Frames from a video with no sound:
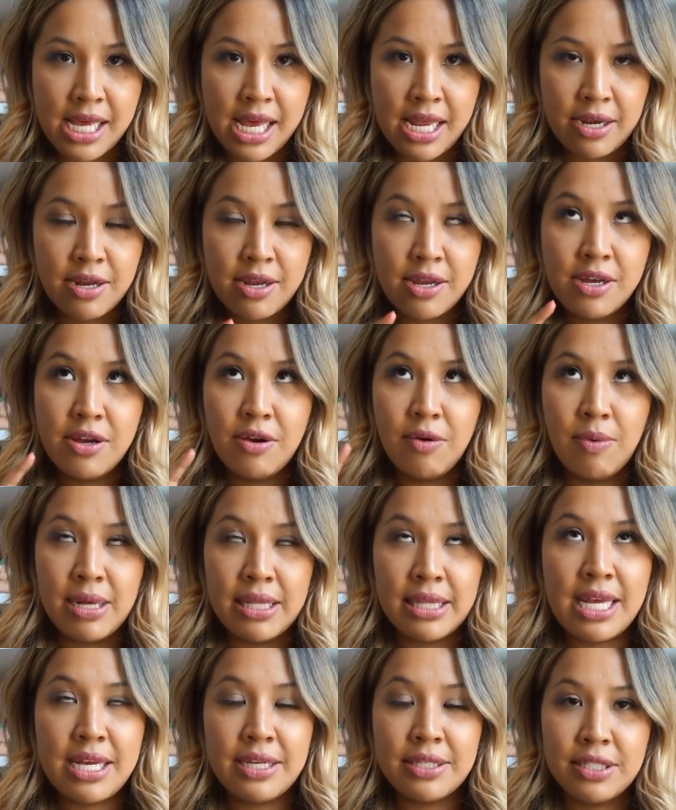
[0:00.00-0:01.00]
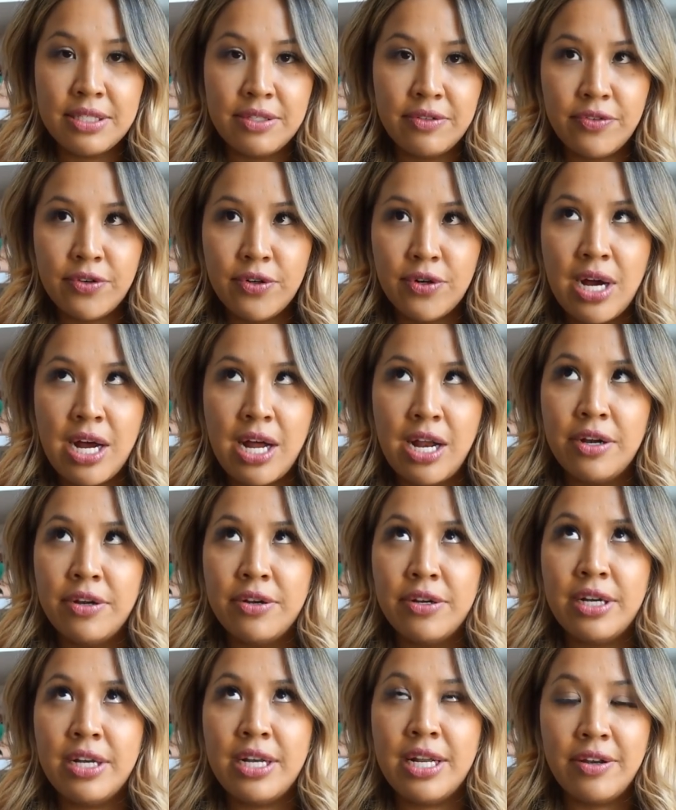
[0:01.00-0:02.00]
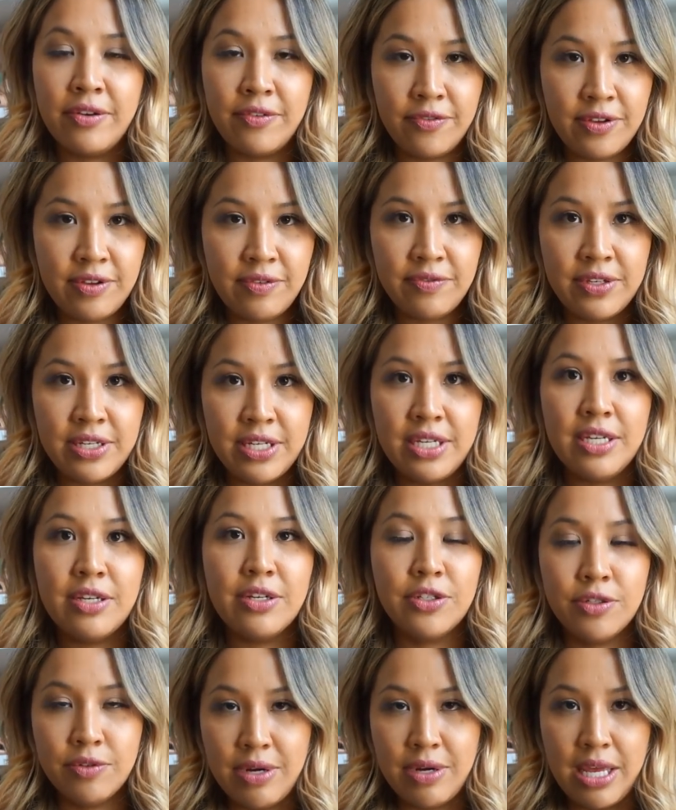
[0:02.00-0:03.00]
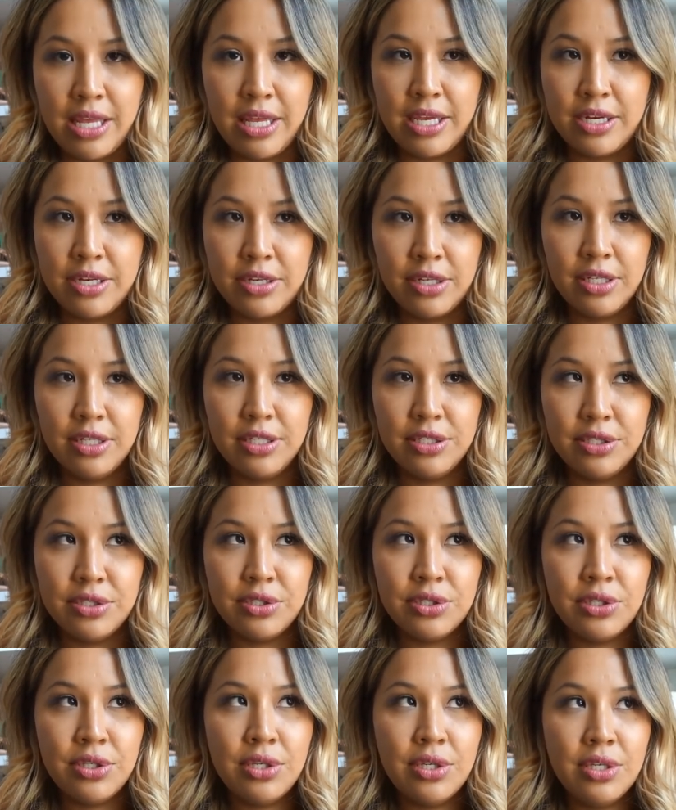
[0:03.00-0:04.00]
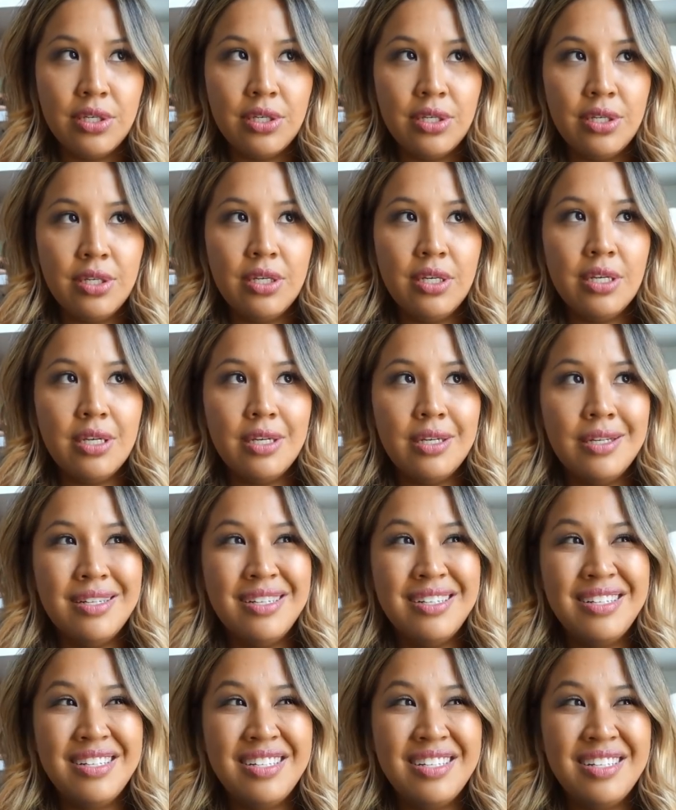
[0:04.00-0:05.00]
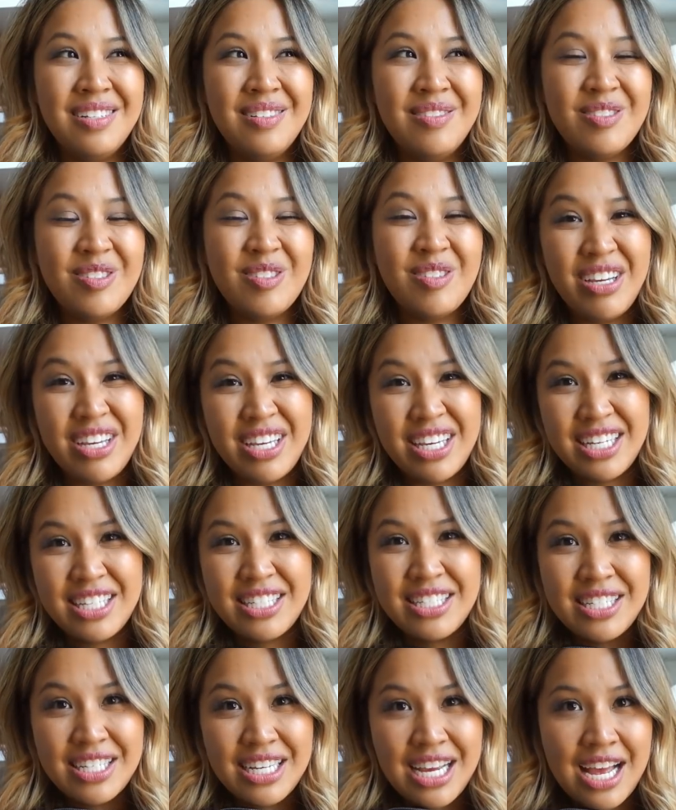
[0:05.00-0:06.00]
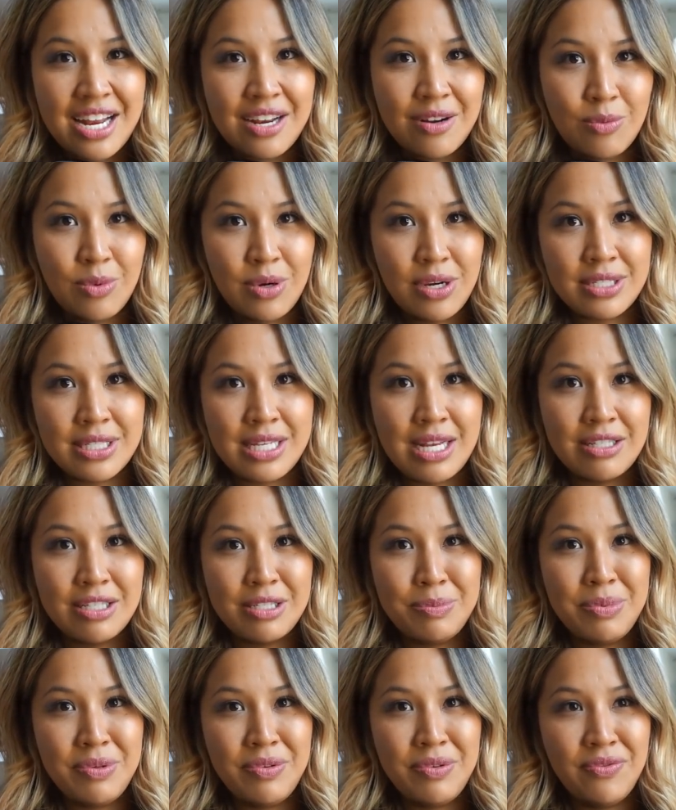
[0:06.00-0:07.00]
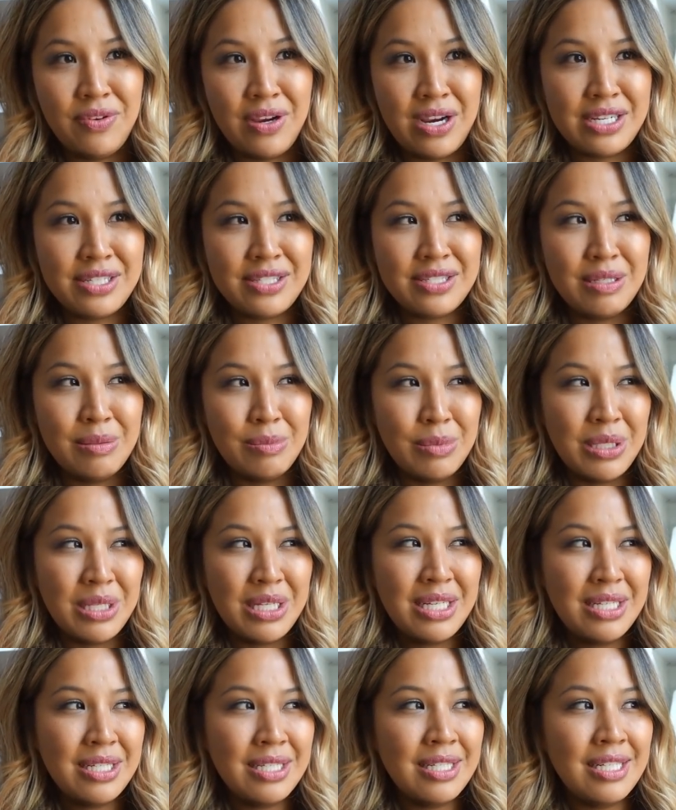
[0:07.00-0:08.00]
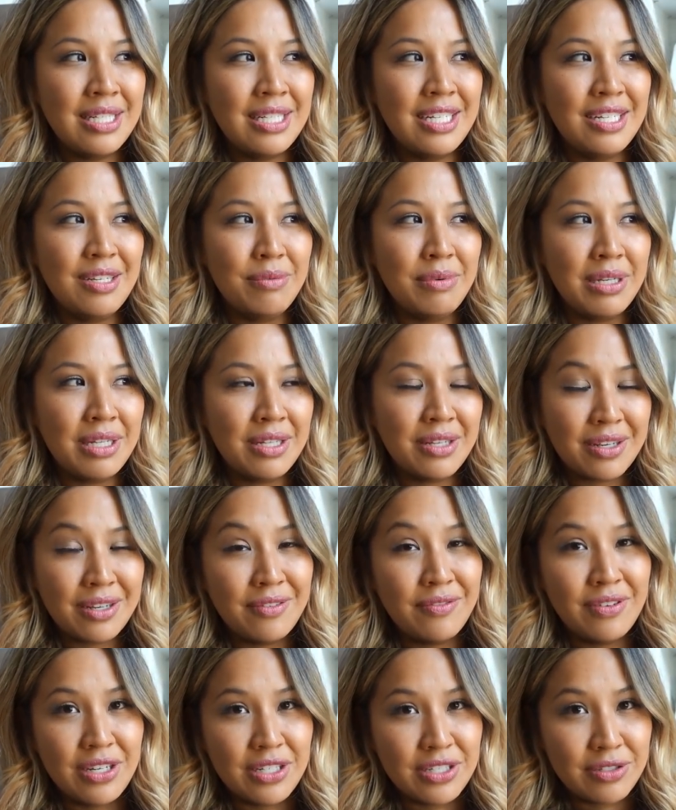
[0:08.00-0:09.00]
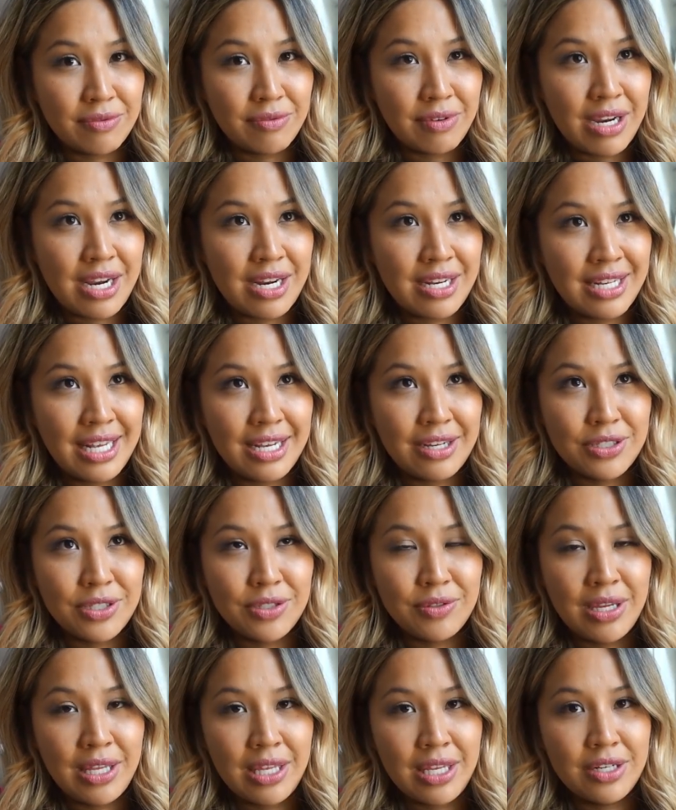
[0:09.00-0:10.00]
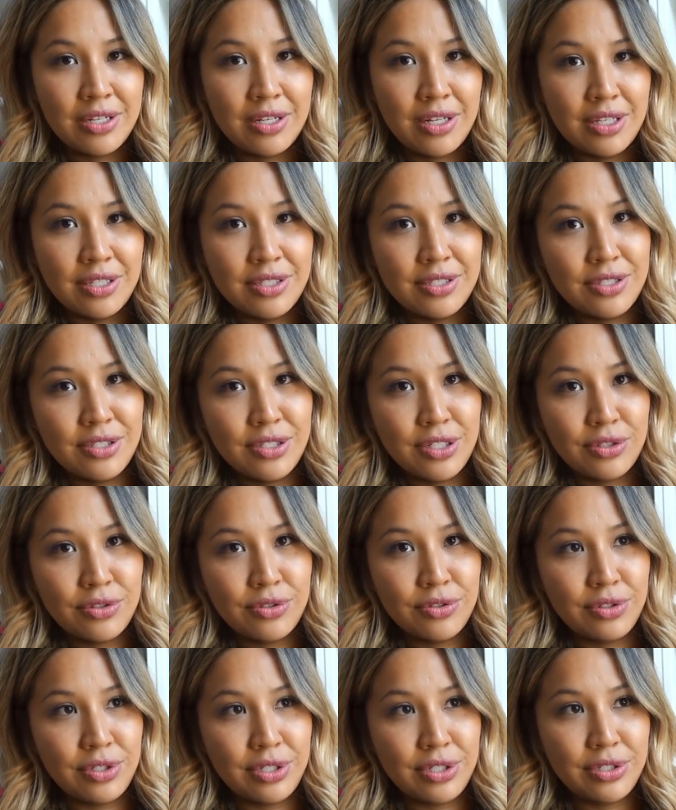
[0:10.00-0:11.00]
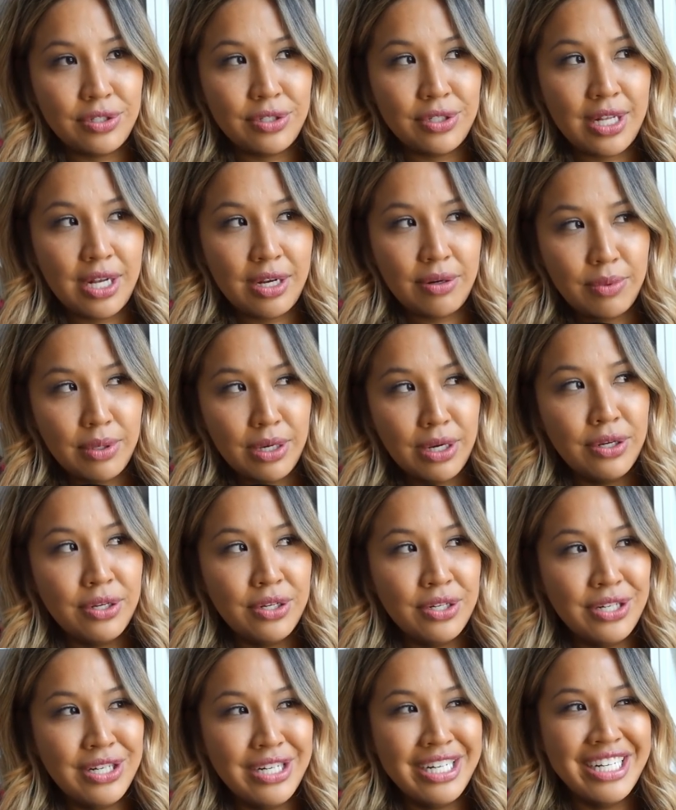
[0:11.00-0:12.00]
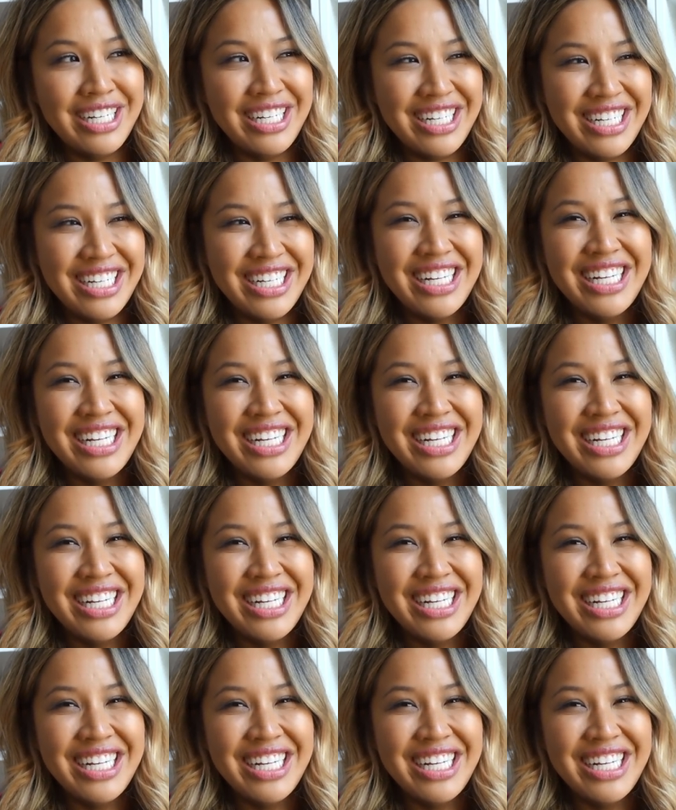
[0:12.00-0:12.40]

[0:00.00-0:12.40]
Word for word: at 1,450 Australian dollars. Uh, so I guess it kind of works out to be very similar with the conversion rate, like Australian dollars is not doing that well.